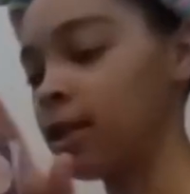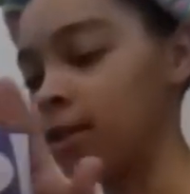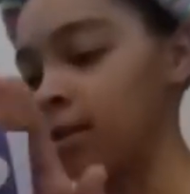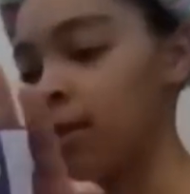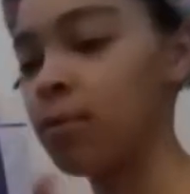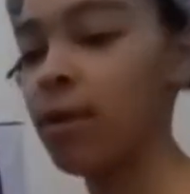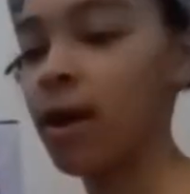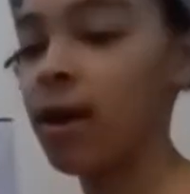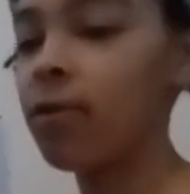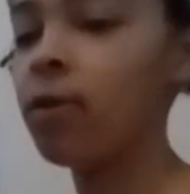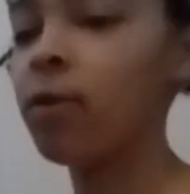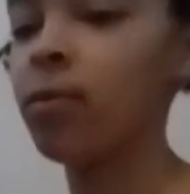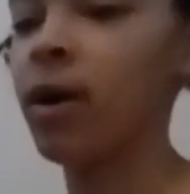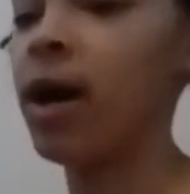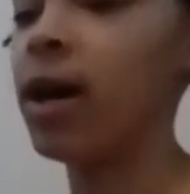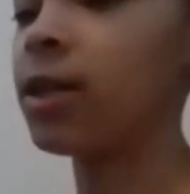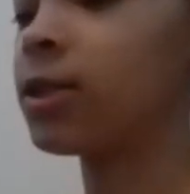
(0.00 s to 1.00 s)
says on the back of her
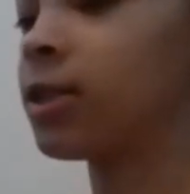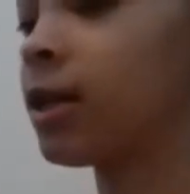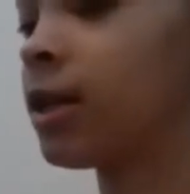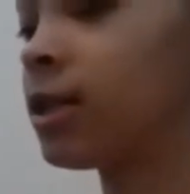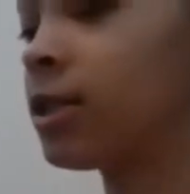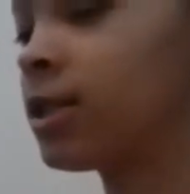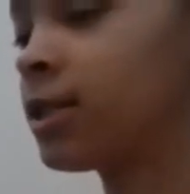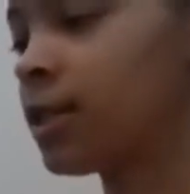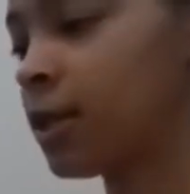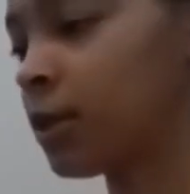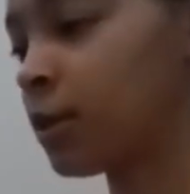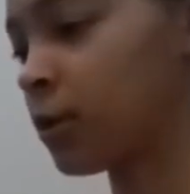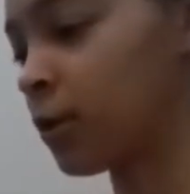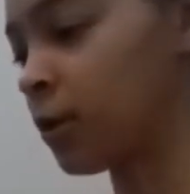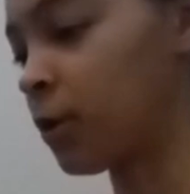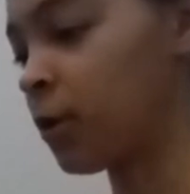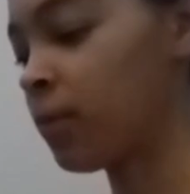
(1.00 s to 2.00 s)
box, not just any
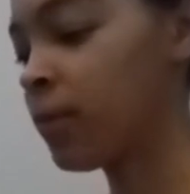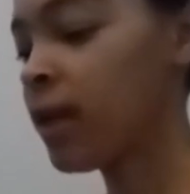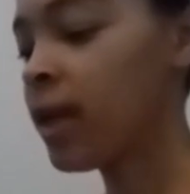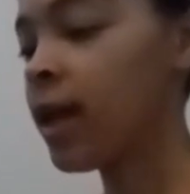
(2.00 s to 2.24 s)
girl.